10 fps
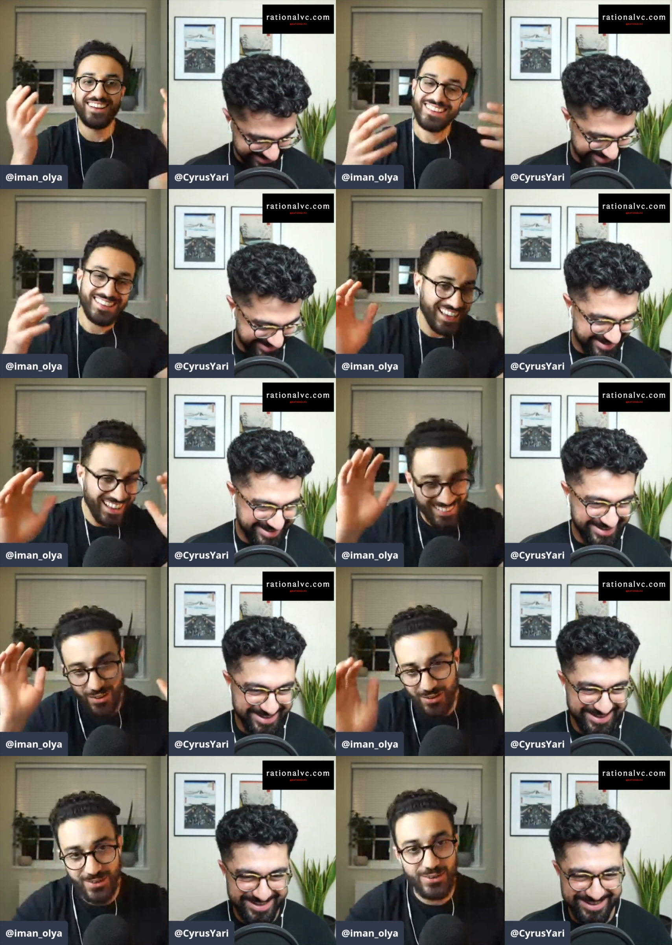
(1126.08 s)
Speaker 1: yeah,
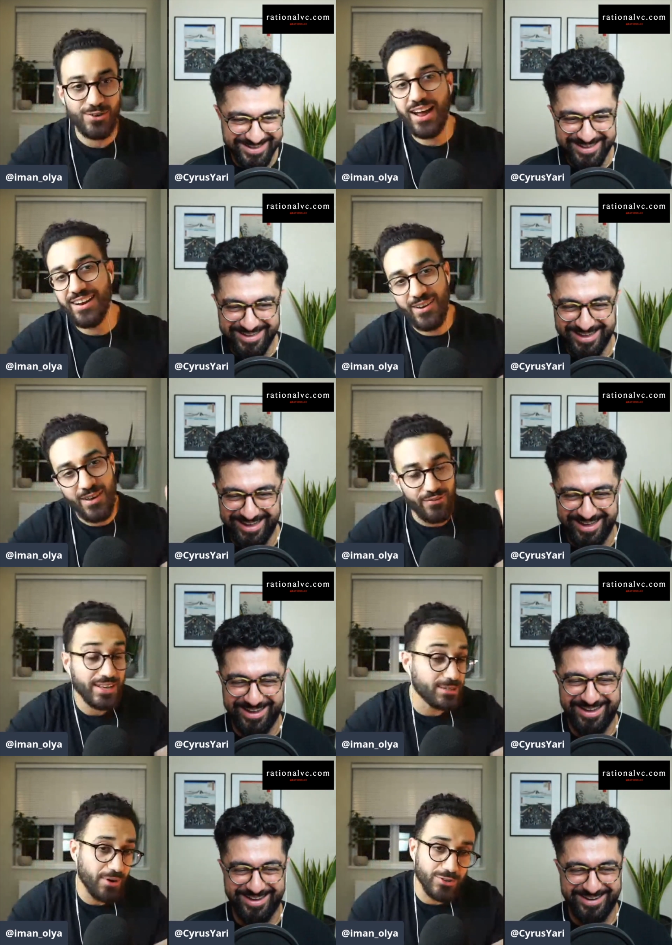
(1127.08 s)
long story short, I don't know if it
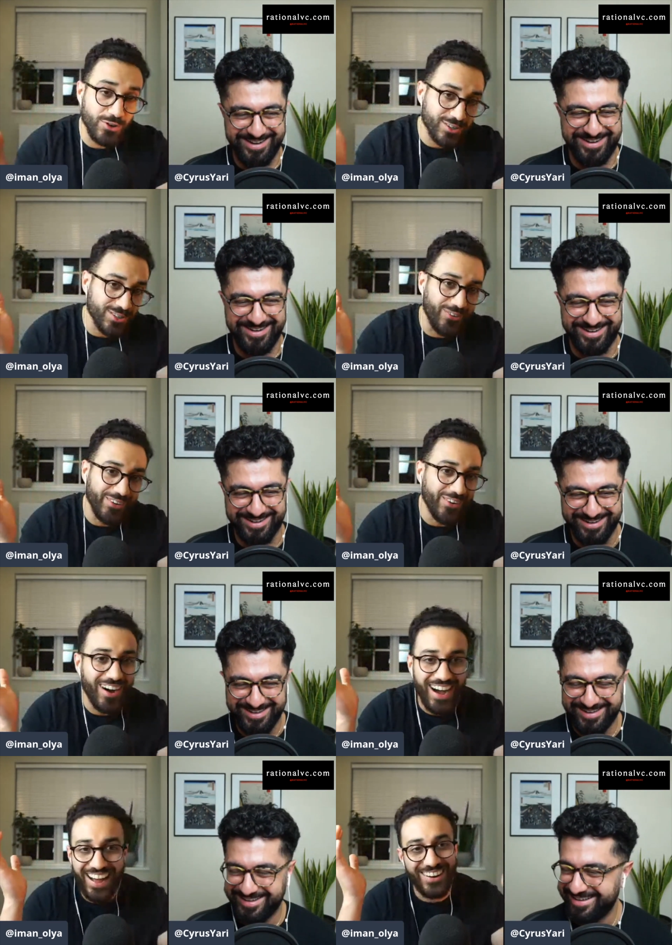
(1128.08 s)
is Botox or not.
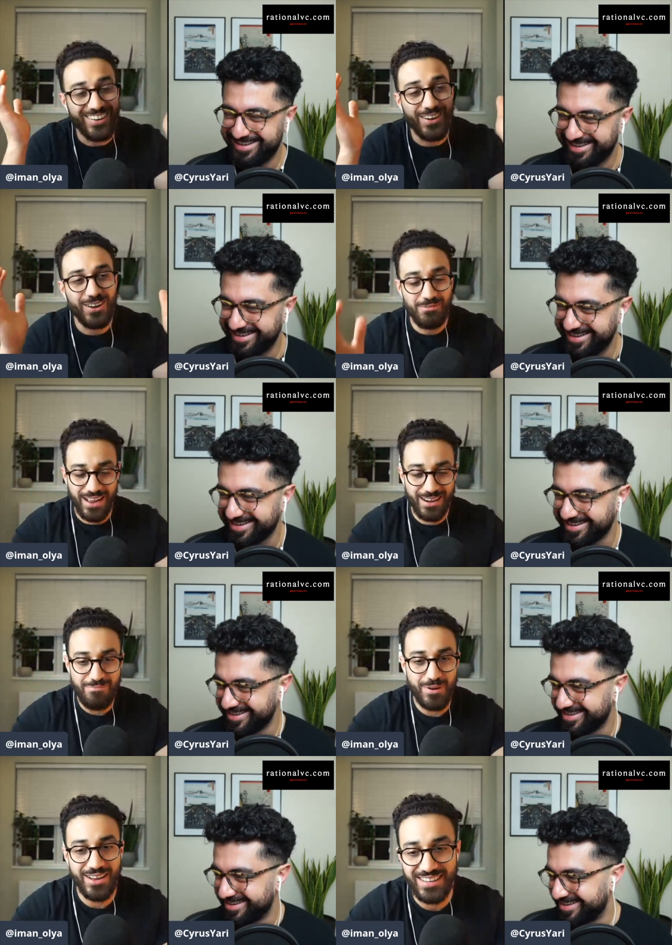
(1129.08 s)
I don't know, man,
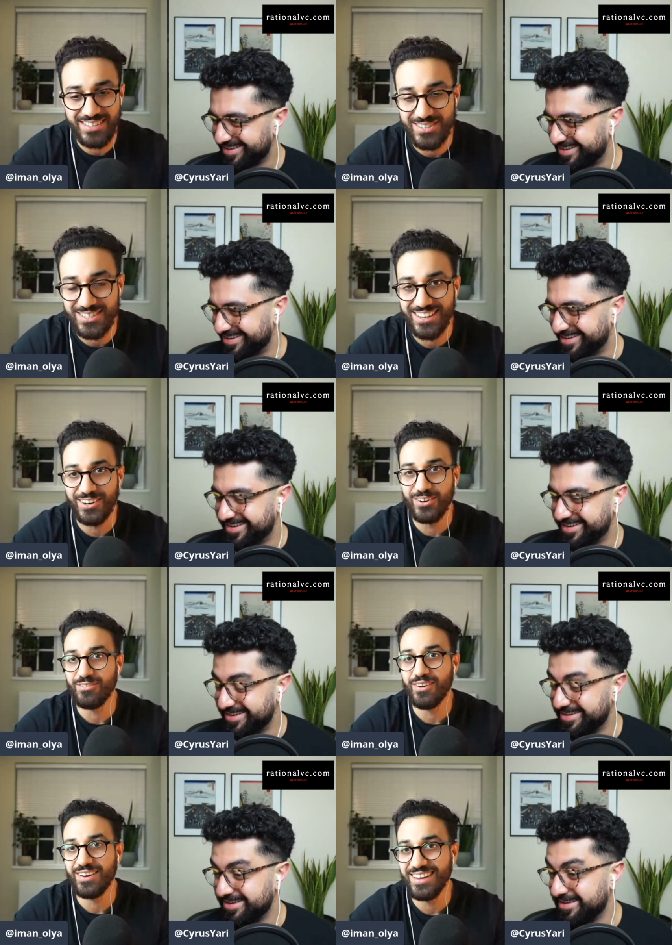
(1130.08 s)
but it just didn't look
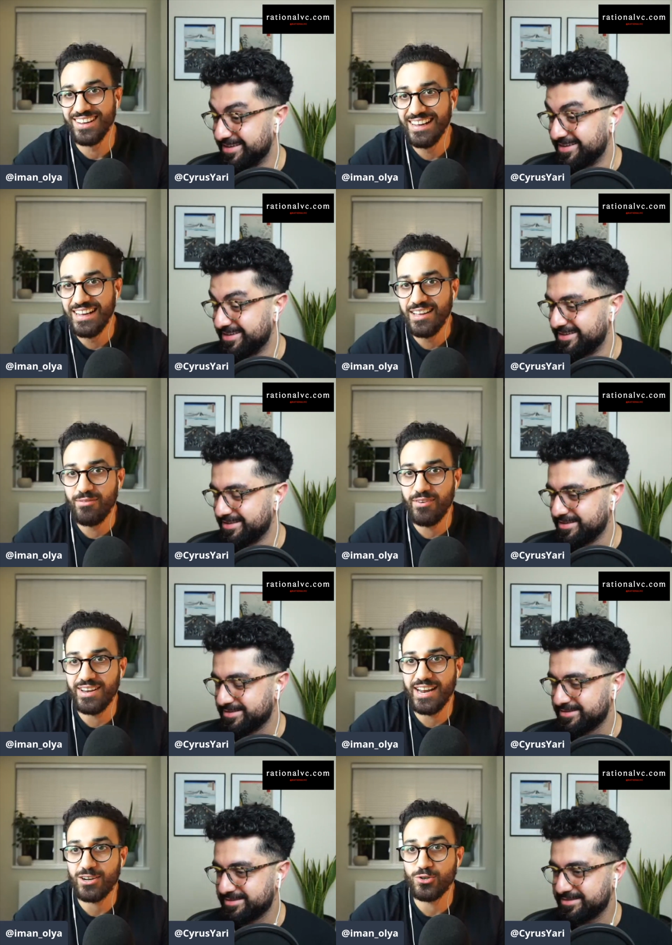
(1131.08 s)
very, very
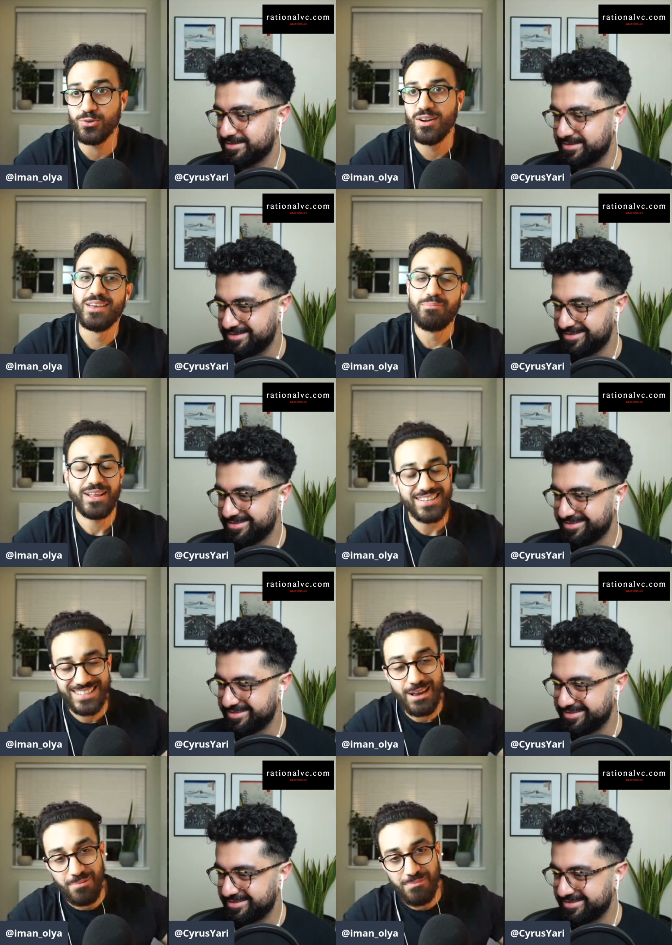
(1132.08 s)
natural. But that's a
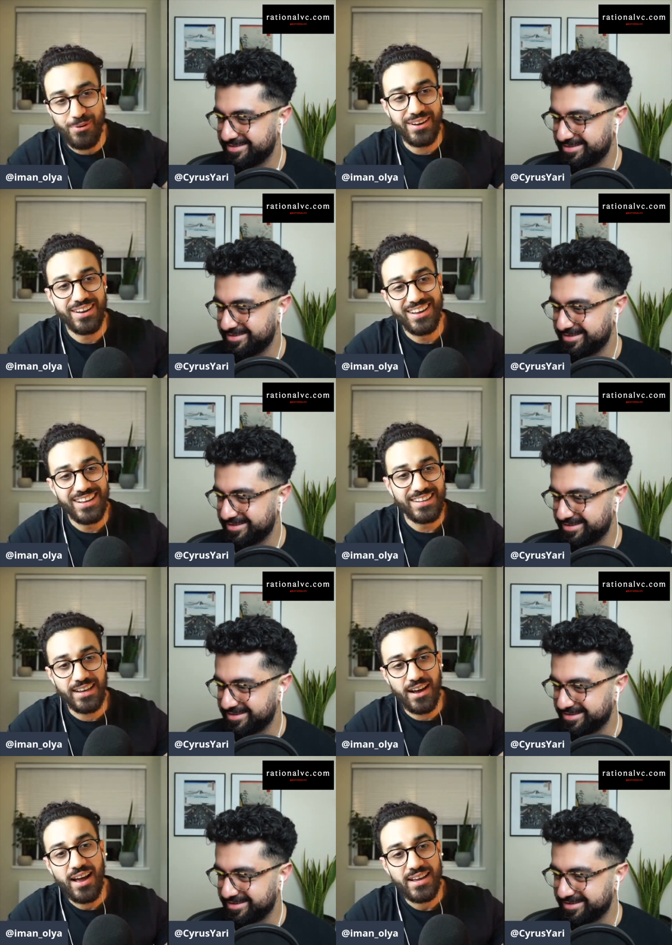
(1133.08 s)
separate point. The
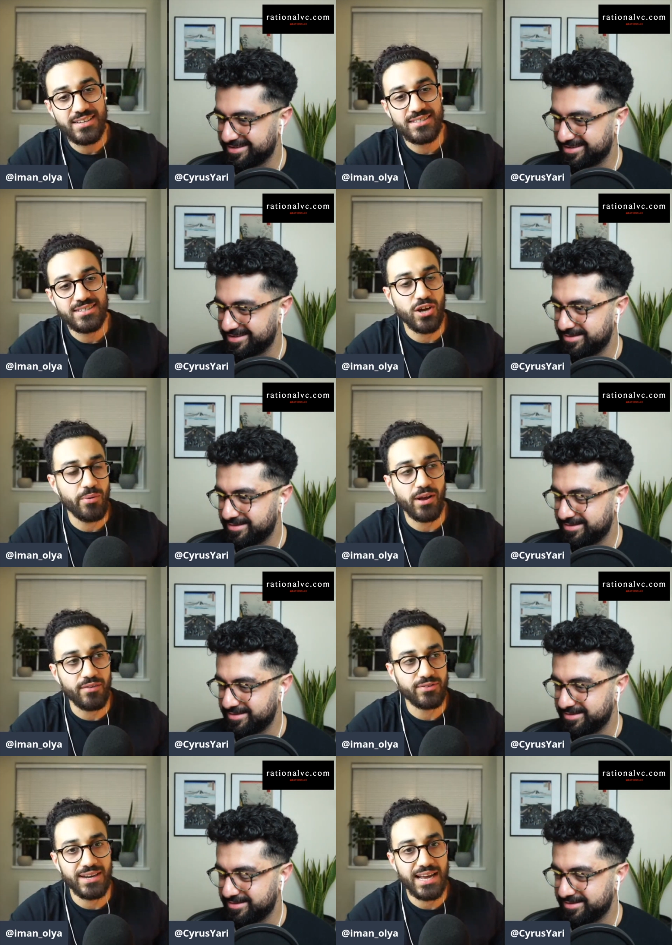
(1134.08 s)
guy is going
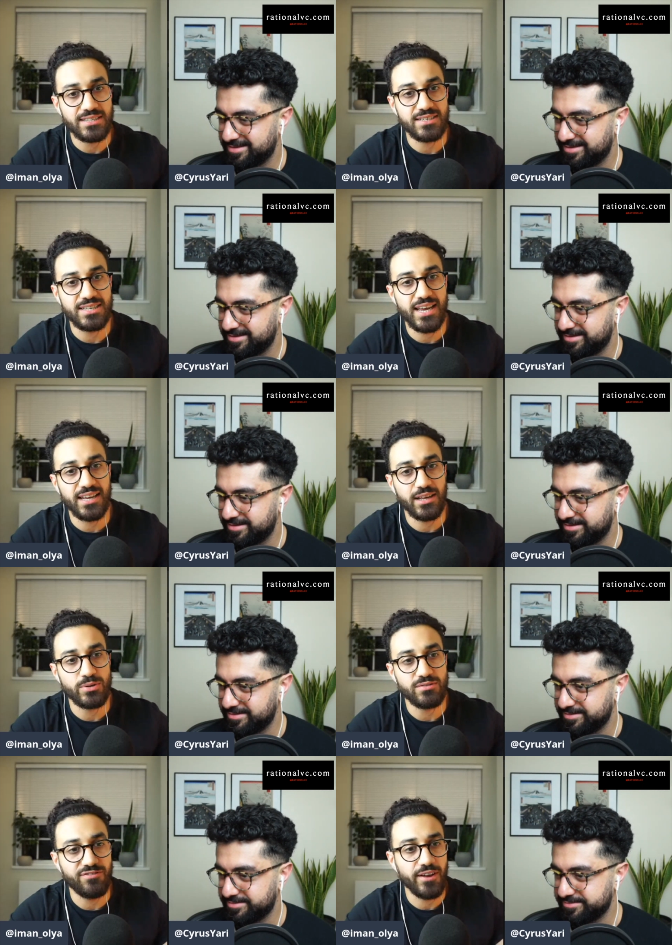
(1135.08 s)
after NASA, saying there
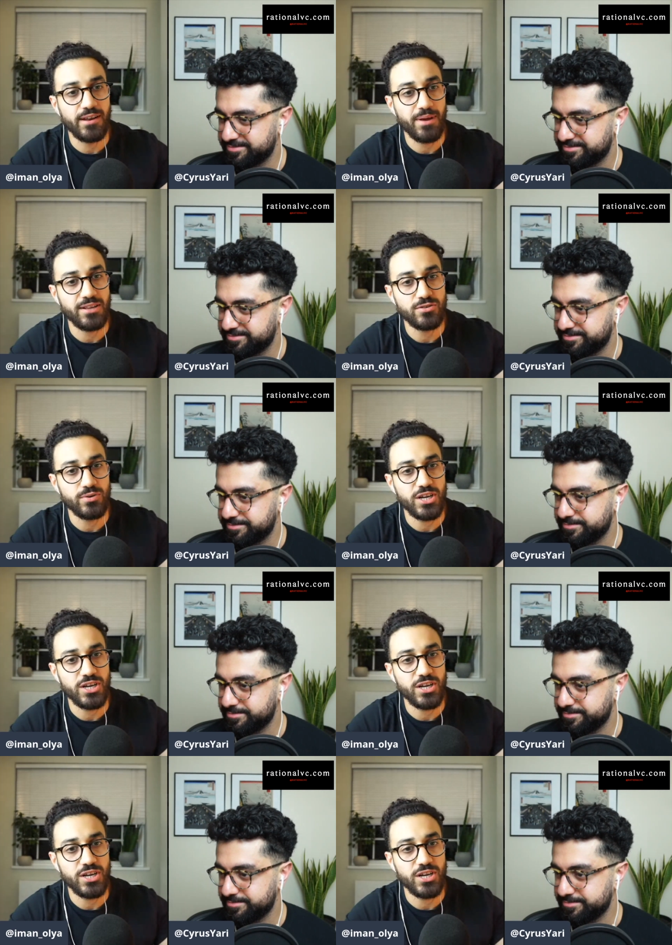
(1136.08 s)
was fundamental